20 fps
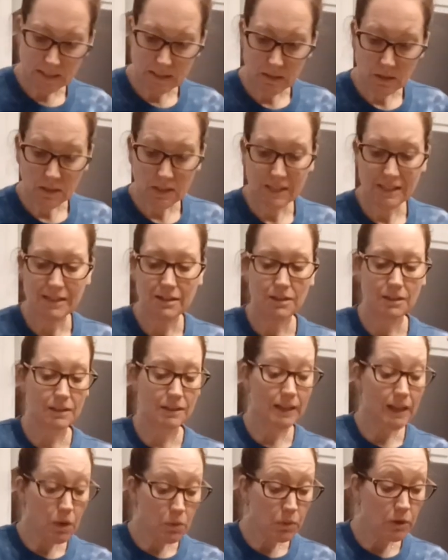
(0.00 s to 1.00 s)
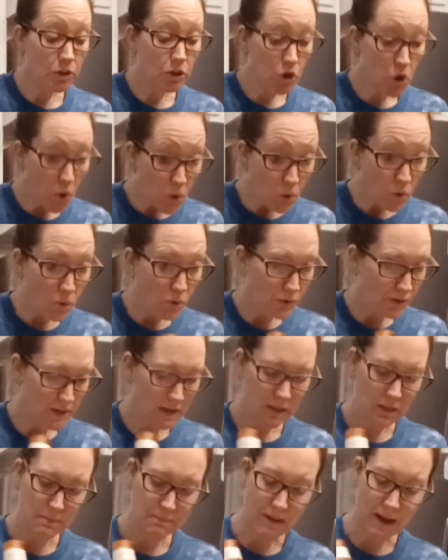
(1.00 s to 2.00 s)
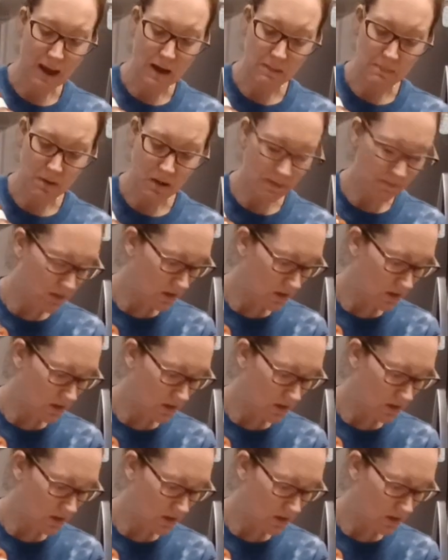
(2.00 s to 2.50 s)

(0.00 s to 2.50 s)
there's still liquid gold in the bottom of